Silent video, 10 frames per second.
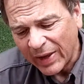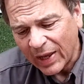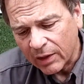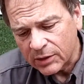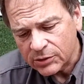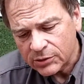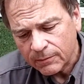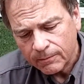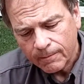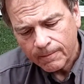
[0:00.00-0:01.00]

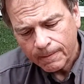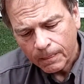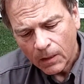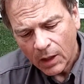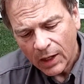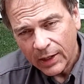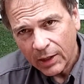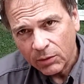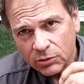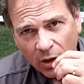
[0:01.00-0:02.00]
balance,
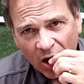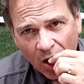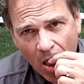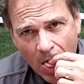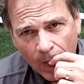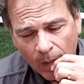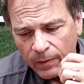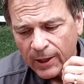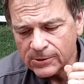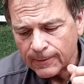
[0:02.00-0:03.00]
and that Ritz cracker
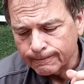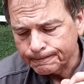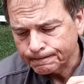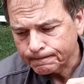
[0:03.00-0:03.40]
does it.